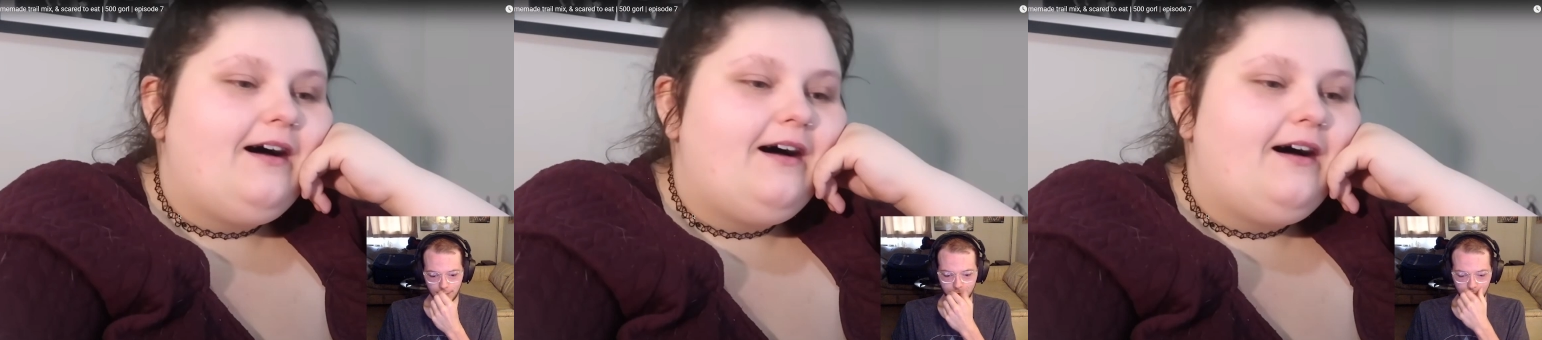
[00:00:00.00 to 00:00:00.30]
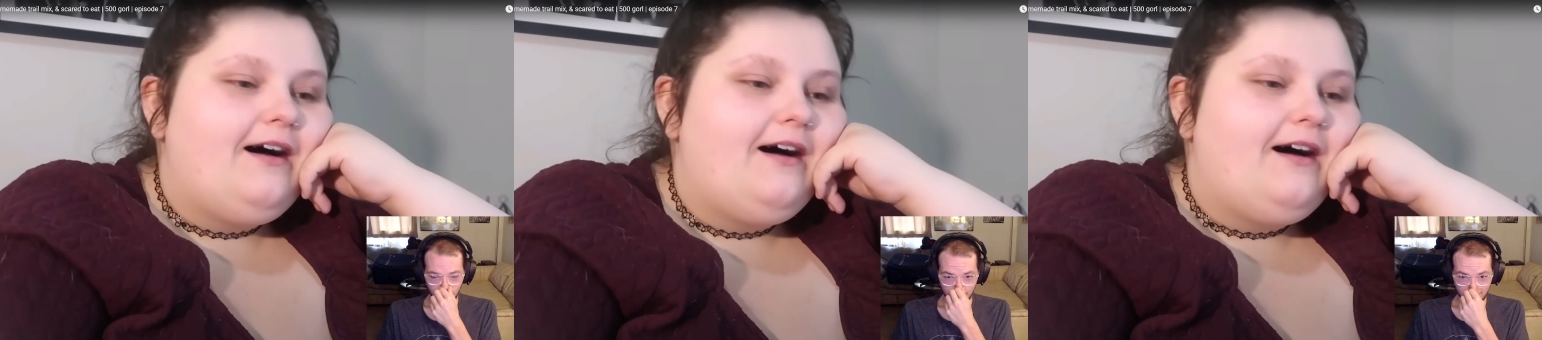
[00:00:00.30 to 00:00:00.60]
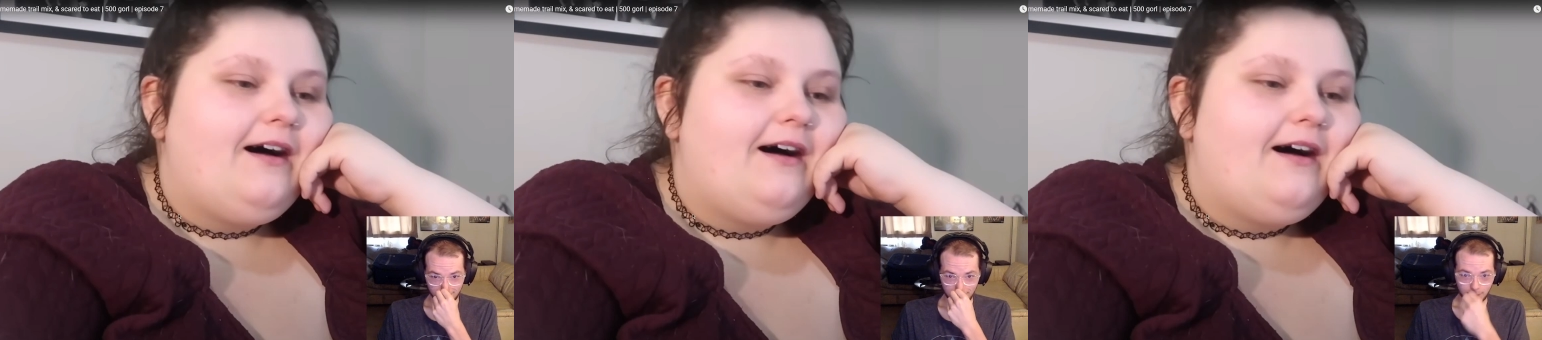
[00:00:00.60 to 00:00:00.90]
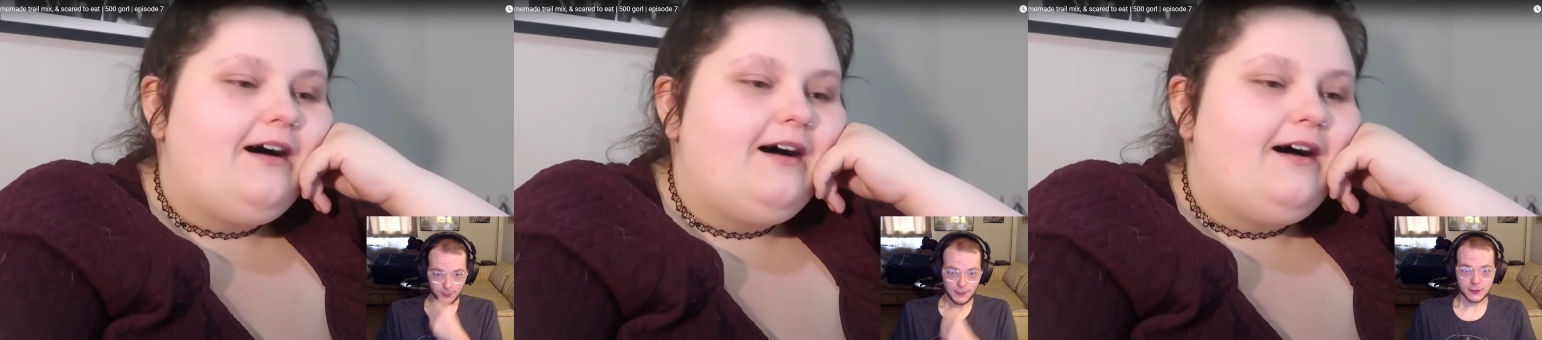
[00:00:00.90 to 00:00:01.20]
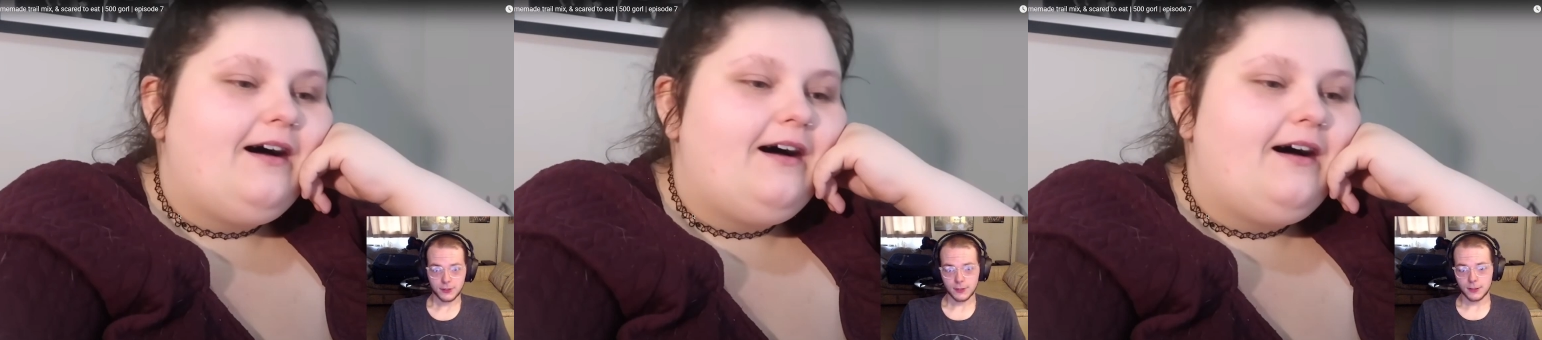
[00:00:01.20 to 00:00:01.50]
Speaker 1: you like this video, make
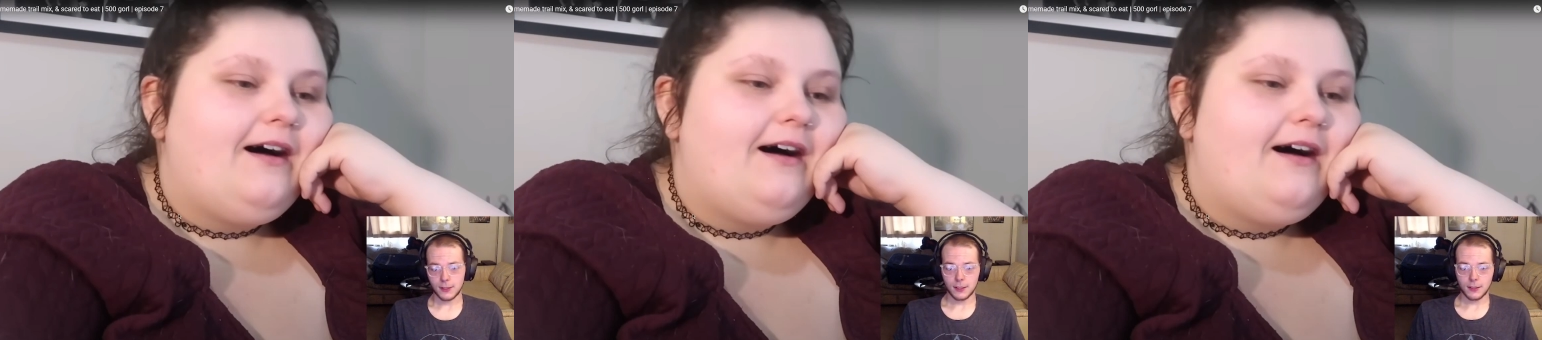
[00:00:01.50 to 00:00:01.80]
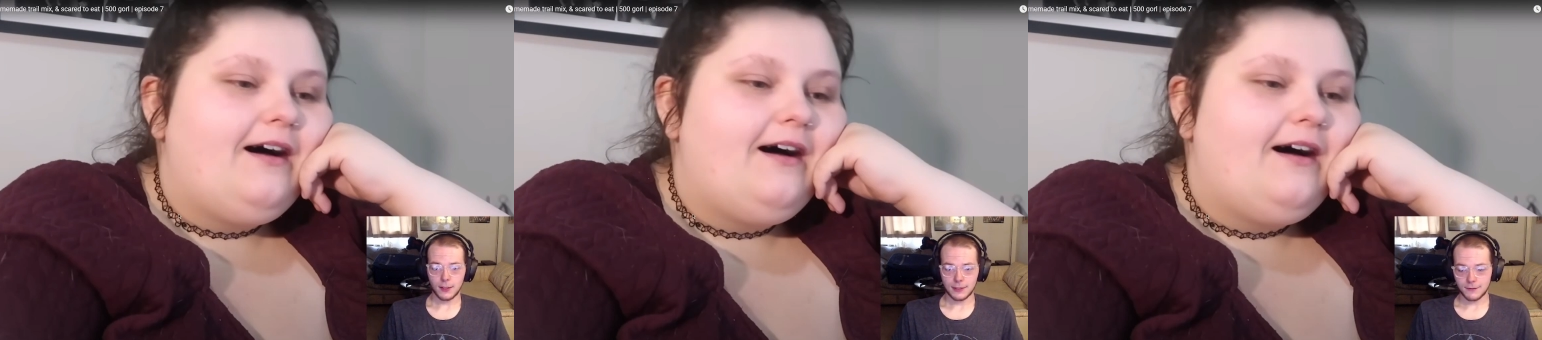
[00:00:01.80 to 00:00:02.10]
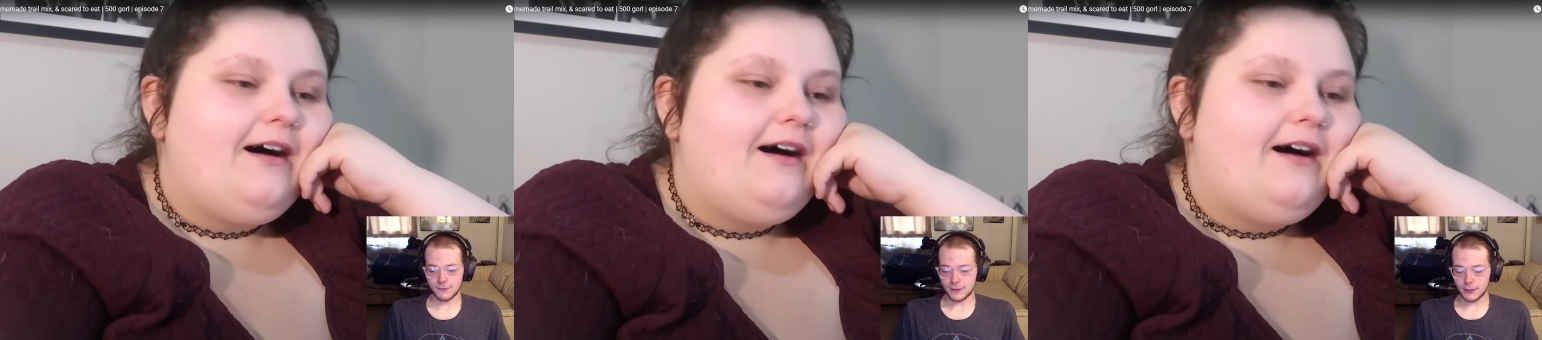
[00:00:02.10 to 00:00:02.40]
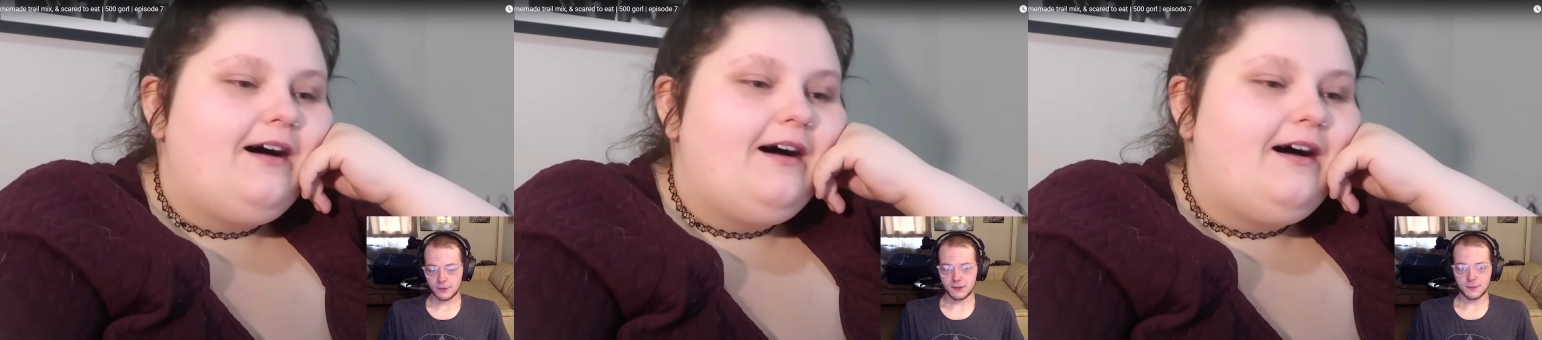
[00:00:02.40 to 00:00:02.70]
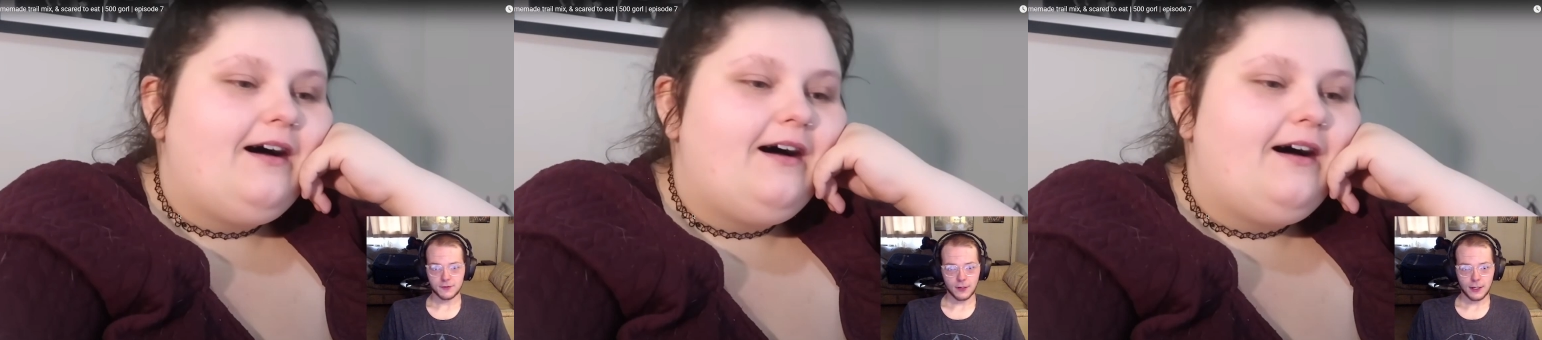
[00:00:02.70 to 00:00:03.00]
sure to uh, like the video,
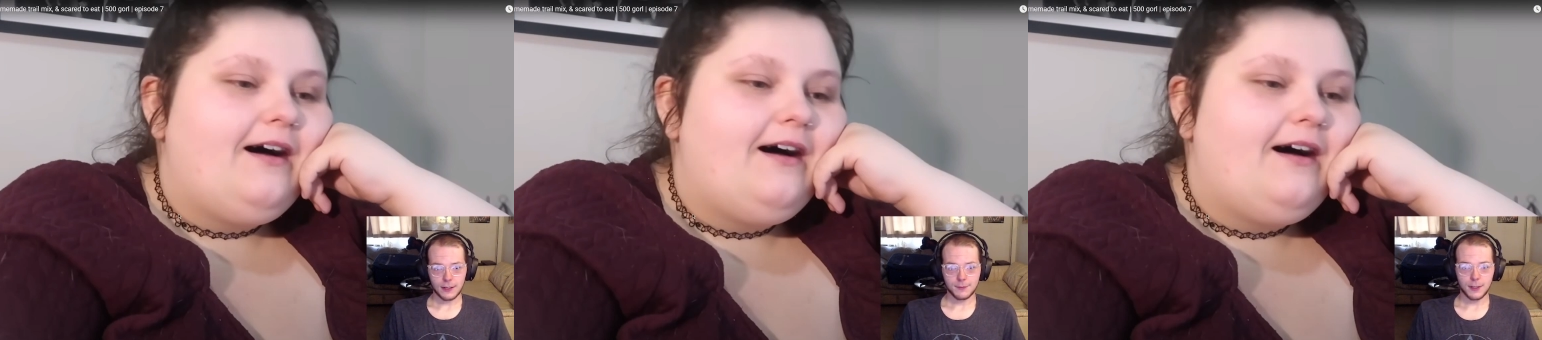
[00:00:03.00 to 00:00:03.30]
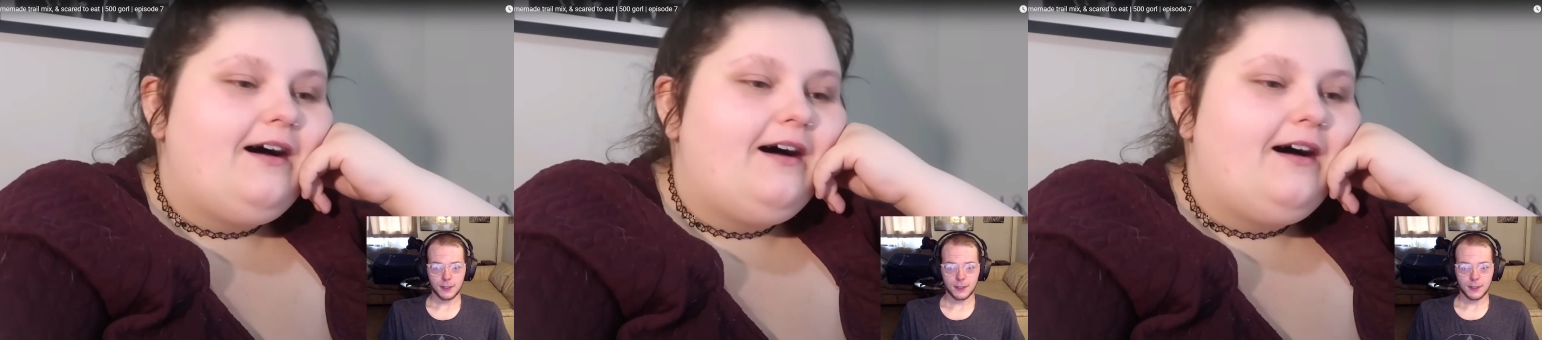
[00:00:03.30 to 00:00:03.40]
subscribe, uh,